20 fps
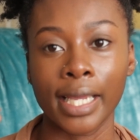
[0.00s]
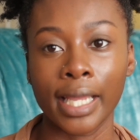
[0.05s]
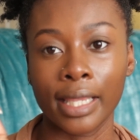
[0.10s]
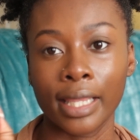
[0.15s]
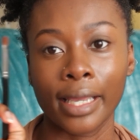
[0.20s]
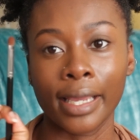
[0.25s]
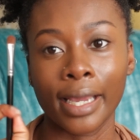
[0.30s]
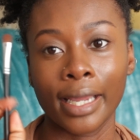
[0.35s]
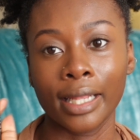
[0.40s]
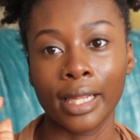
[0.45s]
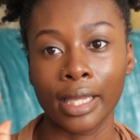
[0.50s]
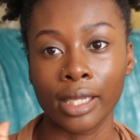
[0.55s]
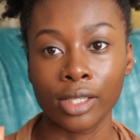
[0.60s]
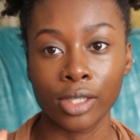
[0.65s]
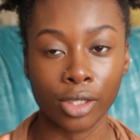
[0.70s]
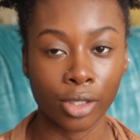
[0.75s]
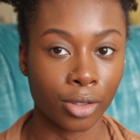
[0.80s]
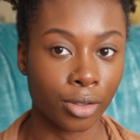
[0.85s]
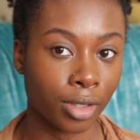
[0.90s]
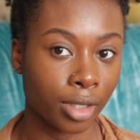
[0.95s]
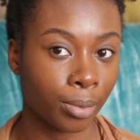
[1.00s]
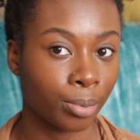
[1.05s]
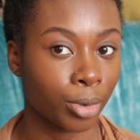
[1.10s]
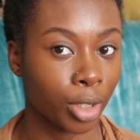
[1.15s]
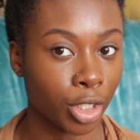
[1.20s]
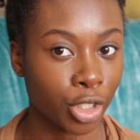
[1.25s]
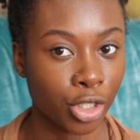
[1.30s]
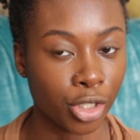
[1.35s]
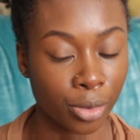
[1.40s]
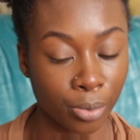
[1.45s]
I think I like to use
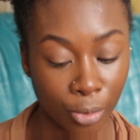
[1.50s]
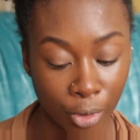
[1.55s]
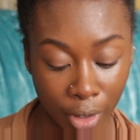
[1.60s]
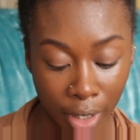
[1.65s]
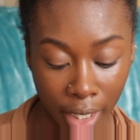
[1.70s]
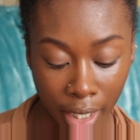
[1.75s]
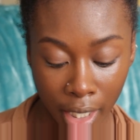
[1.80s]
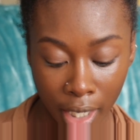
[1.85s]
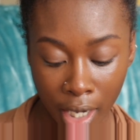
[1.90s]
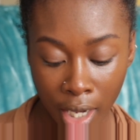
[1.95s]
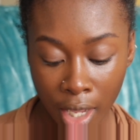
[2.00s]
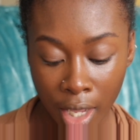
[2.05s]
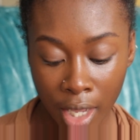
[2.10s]
brushes more,